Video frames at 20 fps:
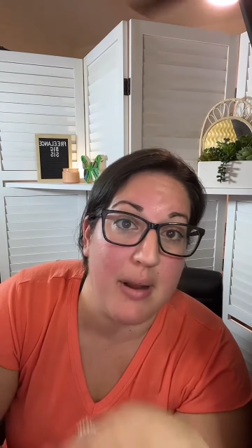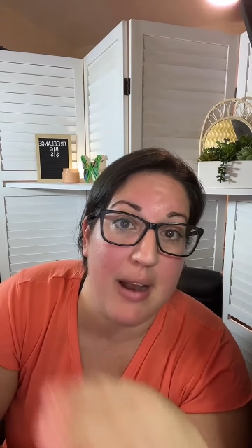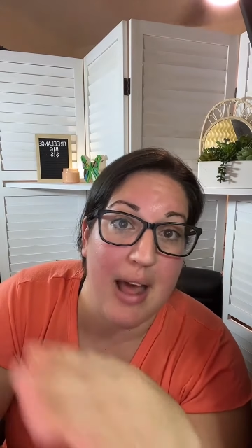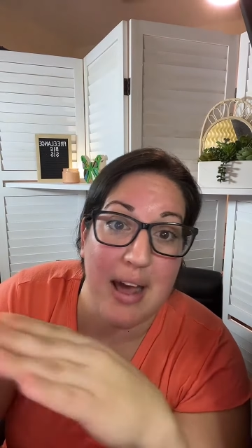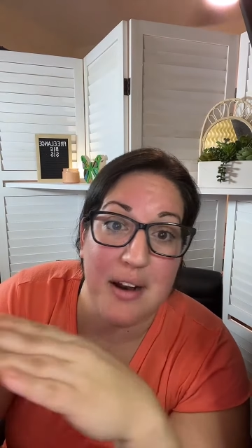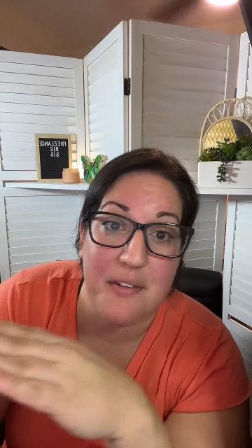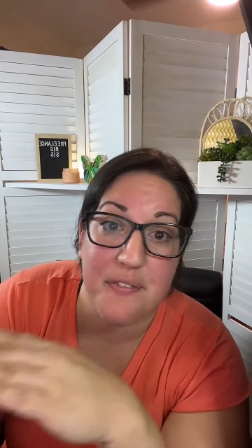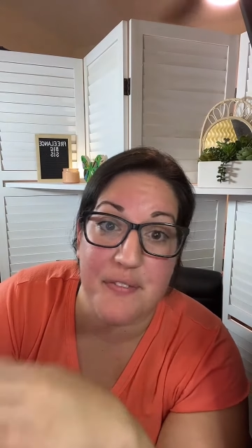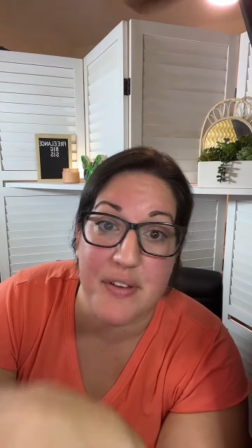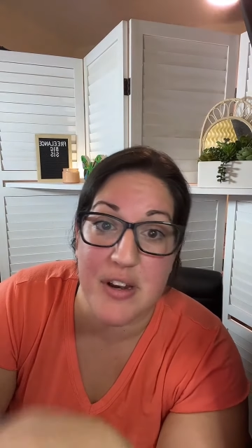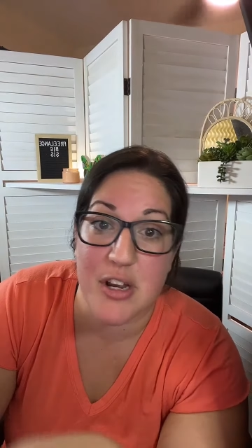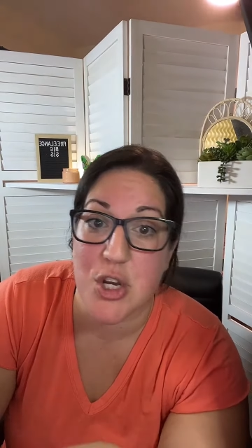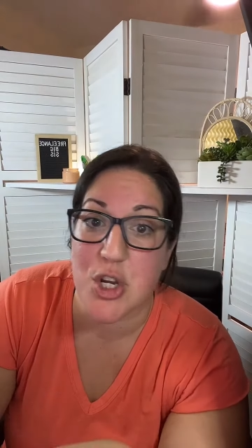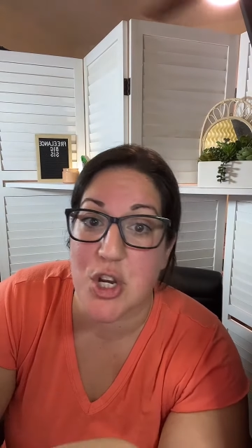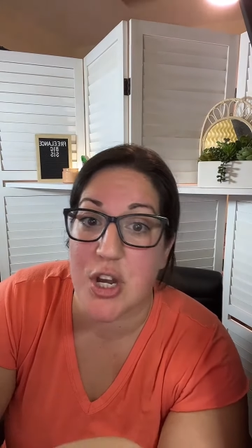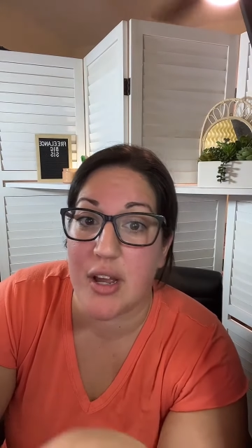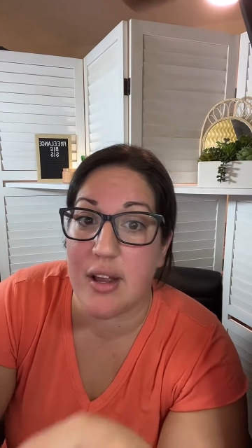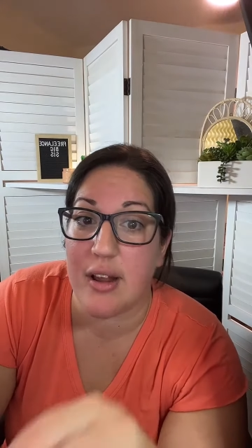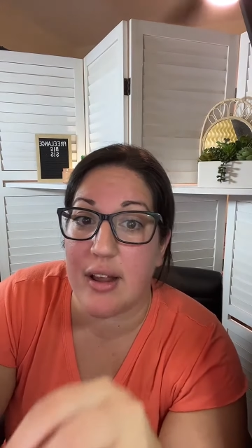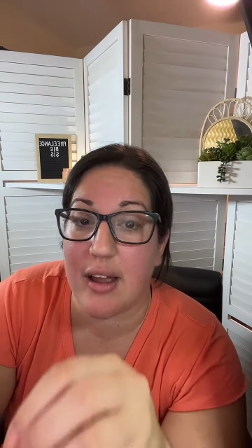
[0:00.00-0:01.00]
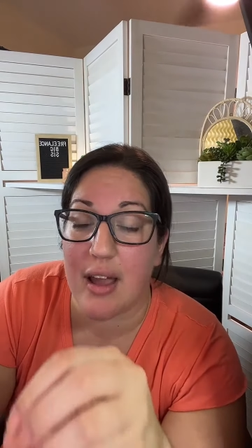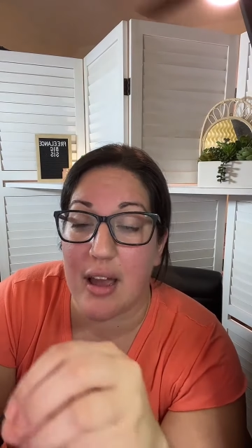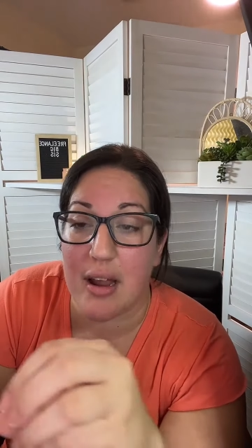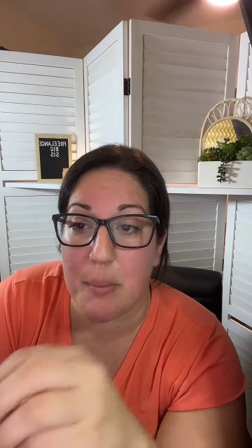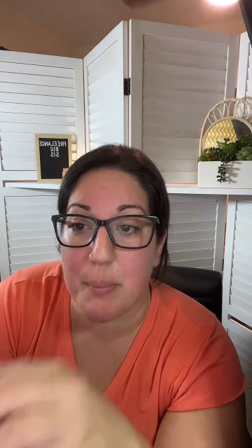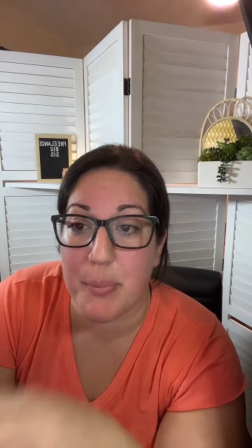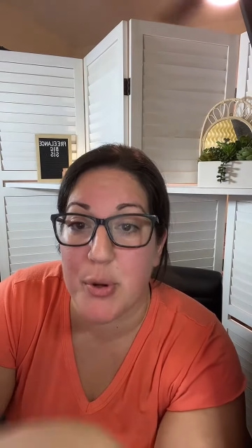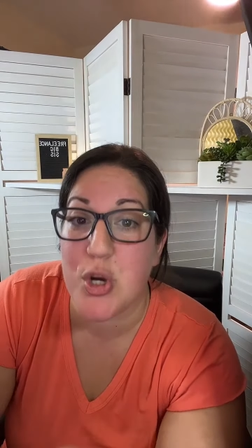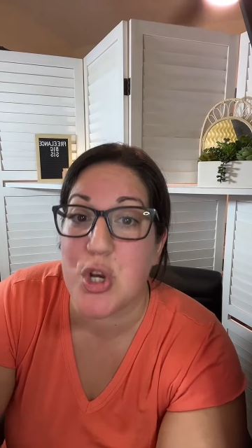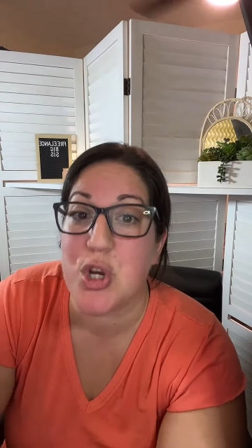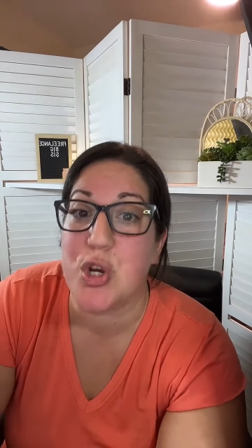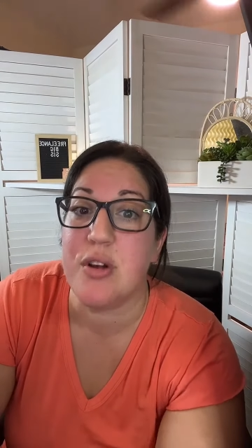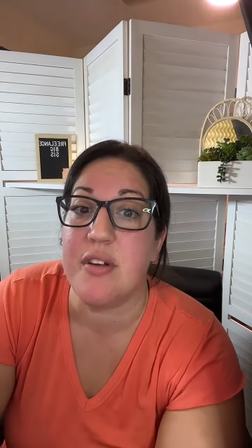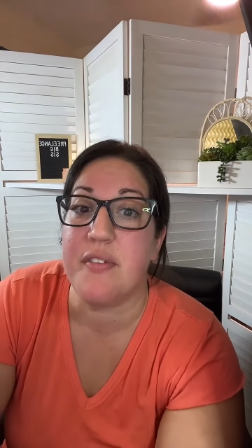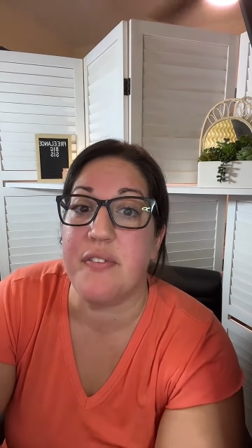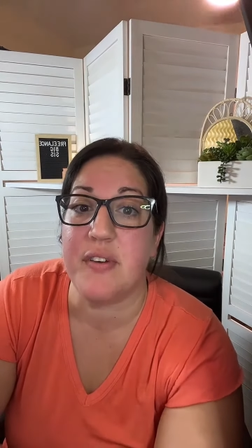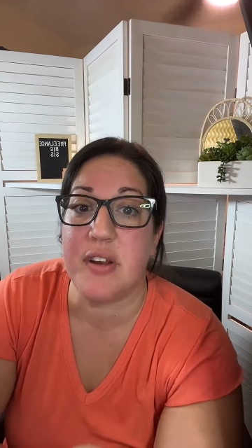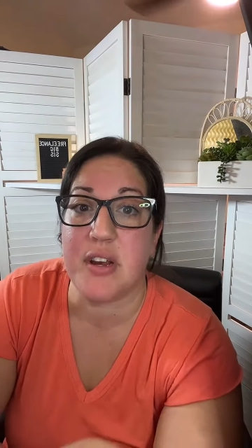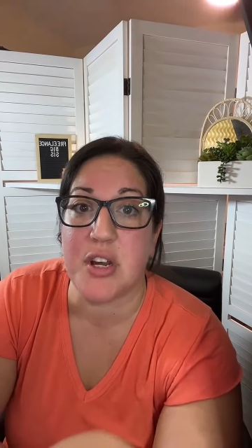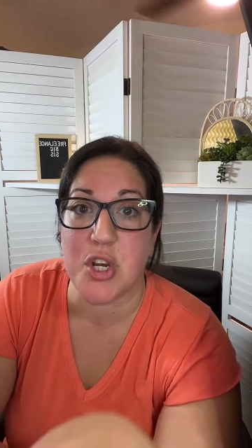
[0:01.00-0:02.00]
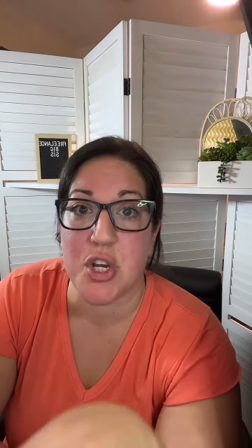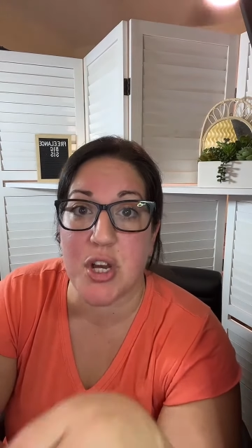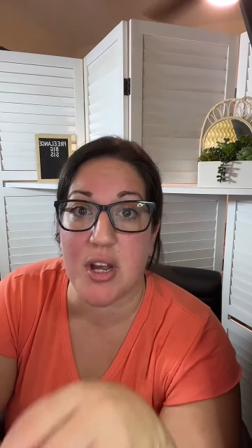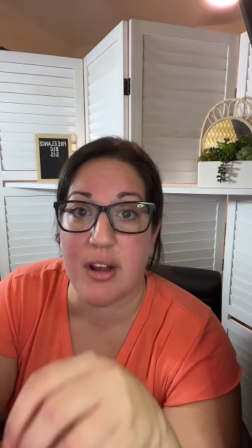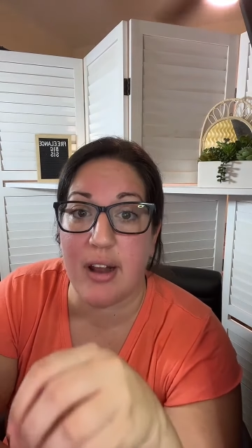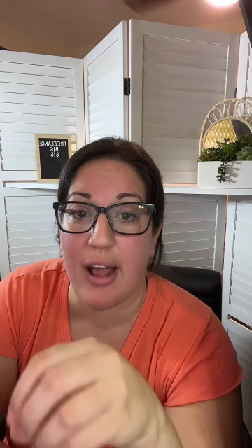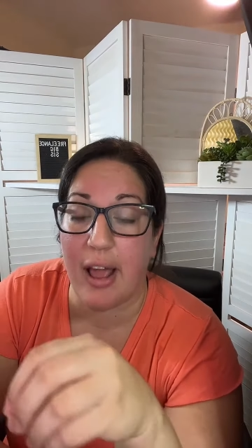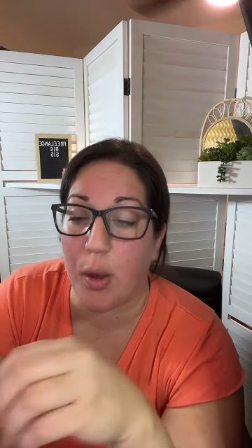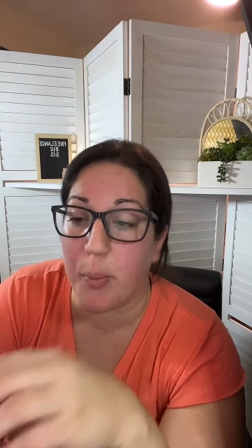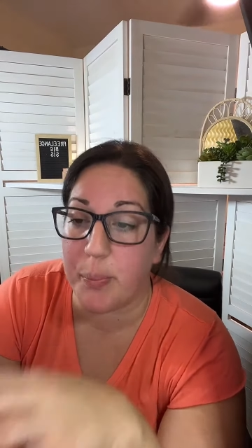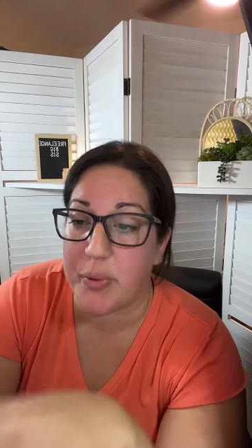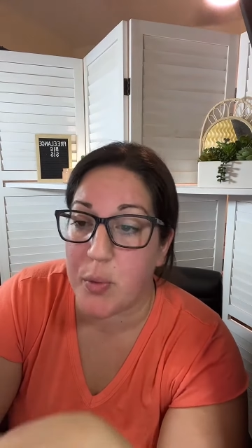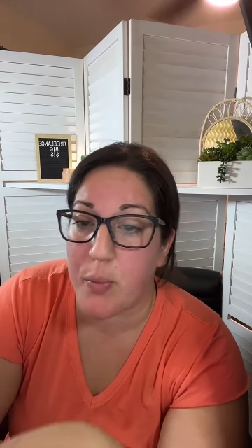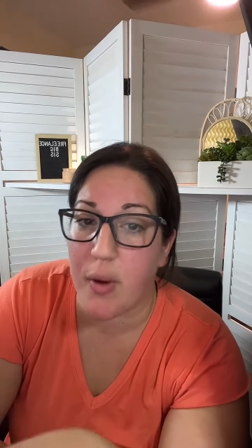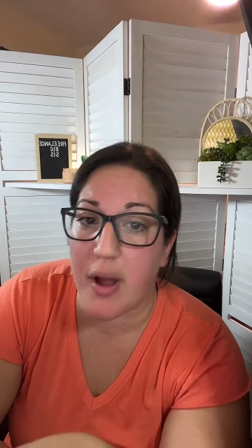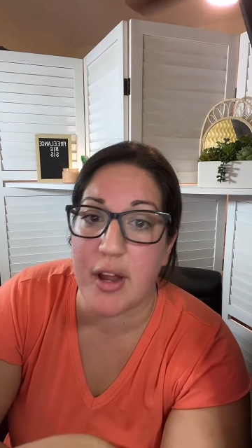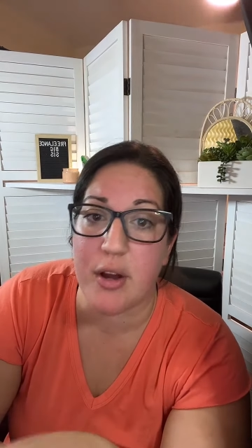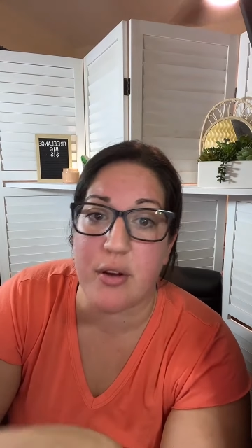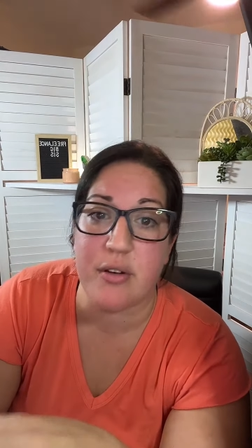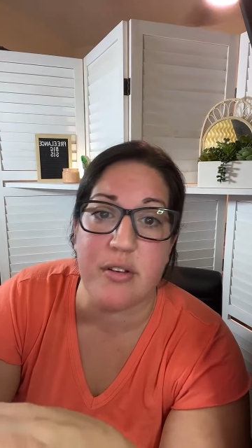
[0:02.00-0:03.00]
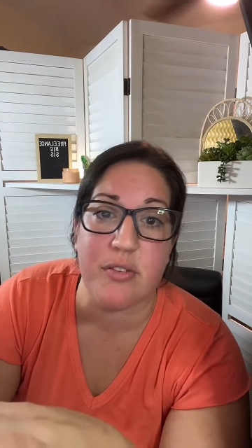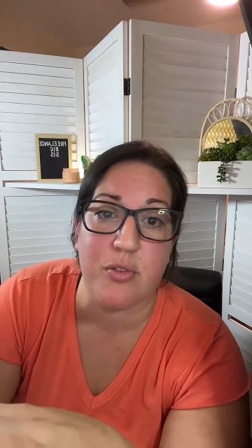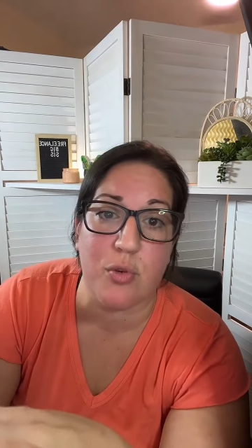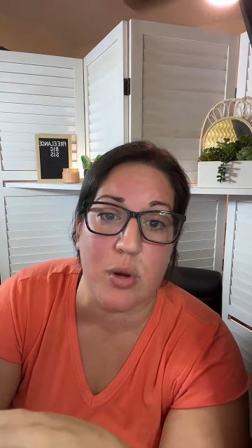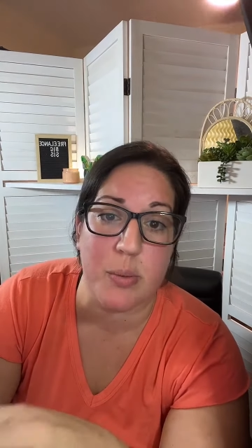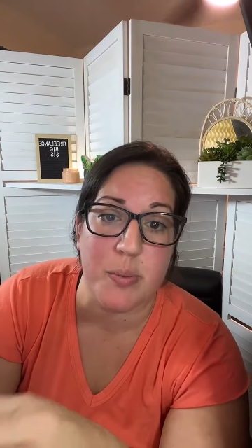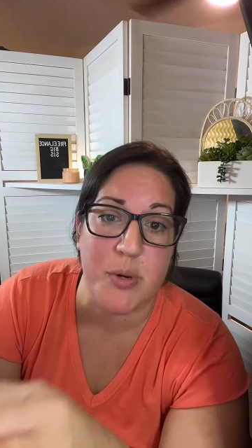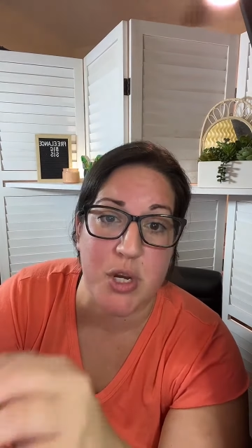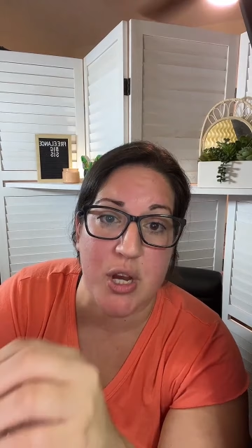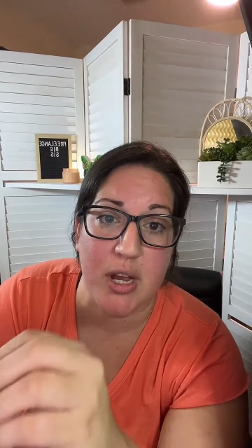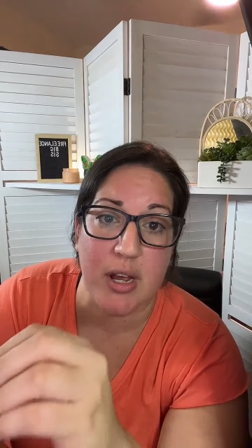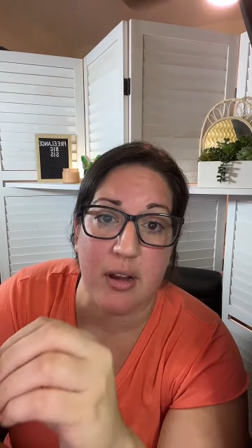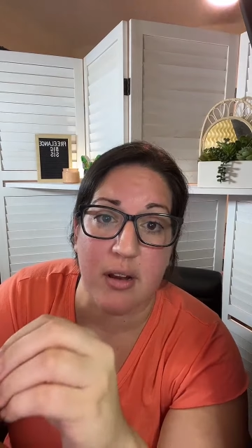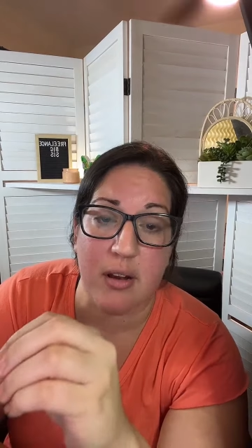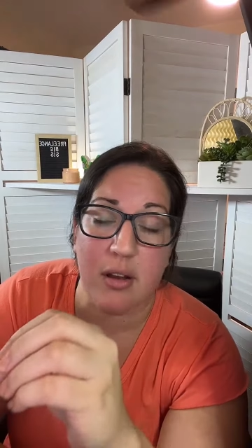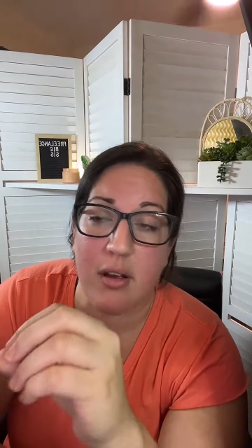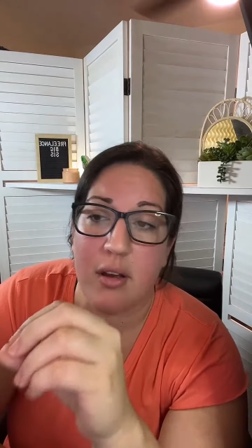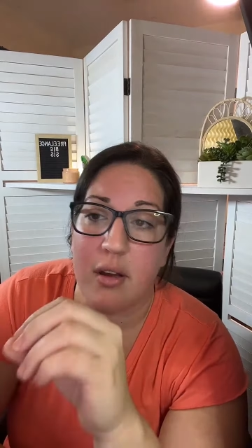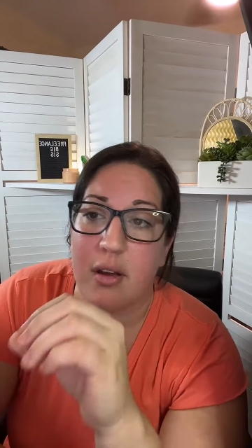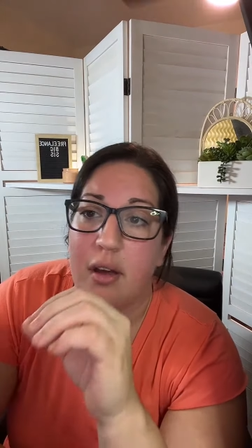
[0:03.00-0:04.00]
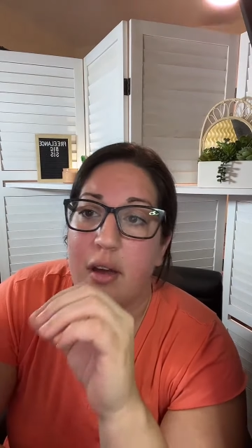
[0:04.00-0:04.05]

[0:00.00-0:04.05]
and how to finish it and kind of push you to finish it, help you write your description,